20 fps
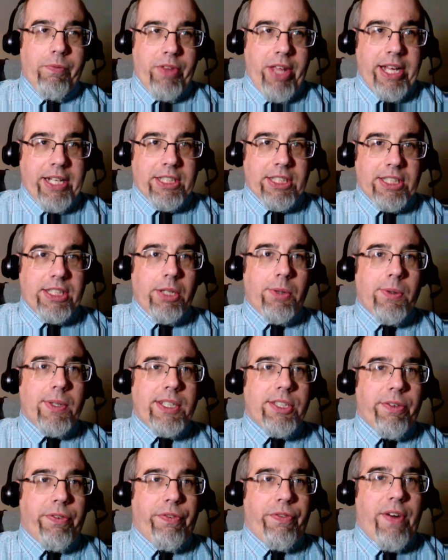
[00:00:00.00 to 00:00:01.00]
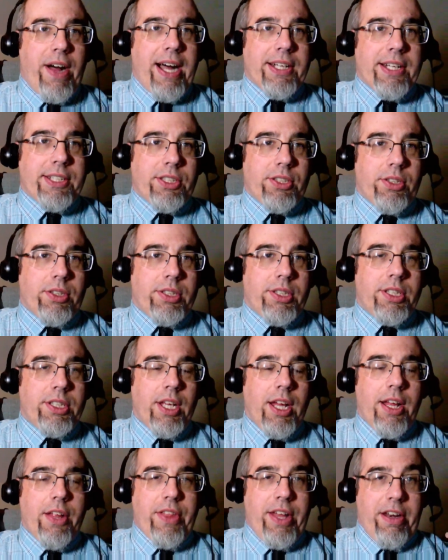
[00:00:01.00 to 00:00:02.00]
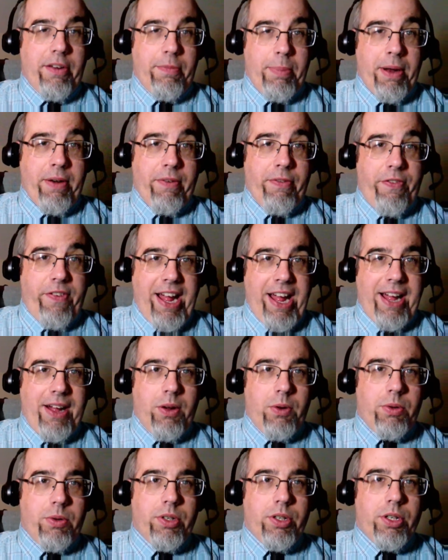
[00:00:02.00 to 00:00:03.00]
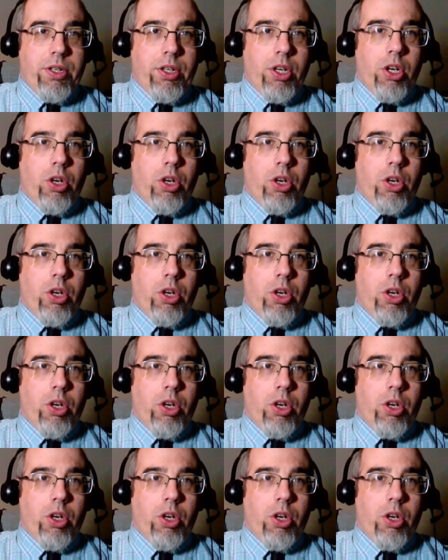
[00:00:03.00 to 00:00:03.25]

a series of fossils that have been found,